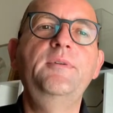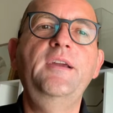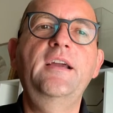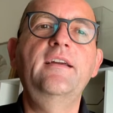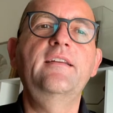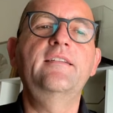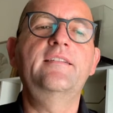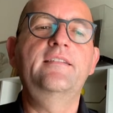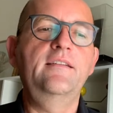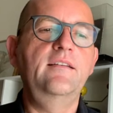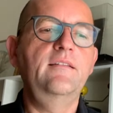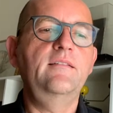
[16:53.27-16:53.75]
We
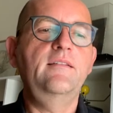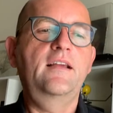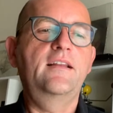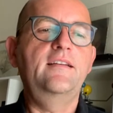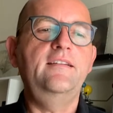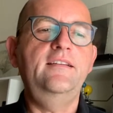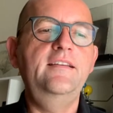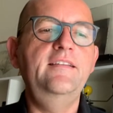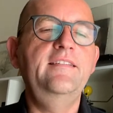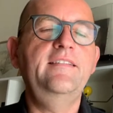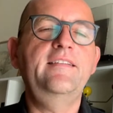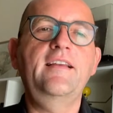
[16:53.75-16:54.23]
at
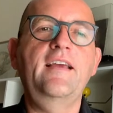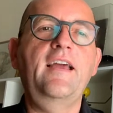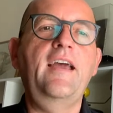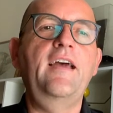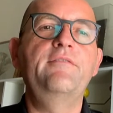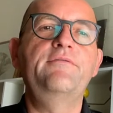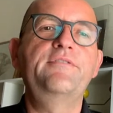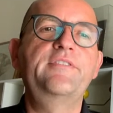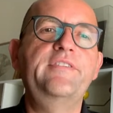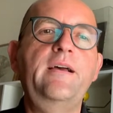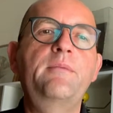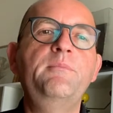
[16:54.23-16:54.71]
least
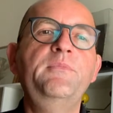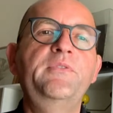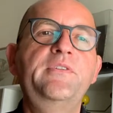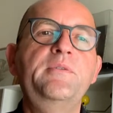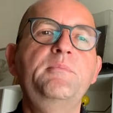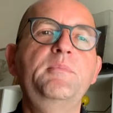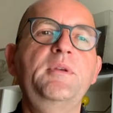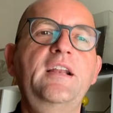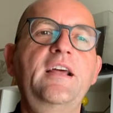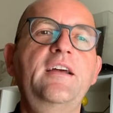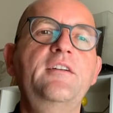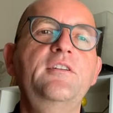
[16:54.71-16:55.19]
have some
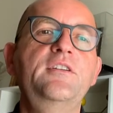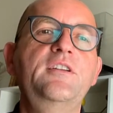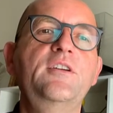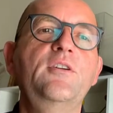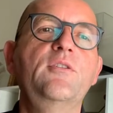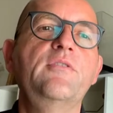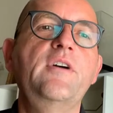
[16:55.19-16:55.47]
similarity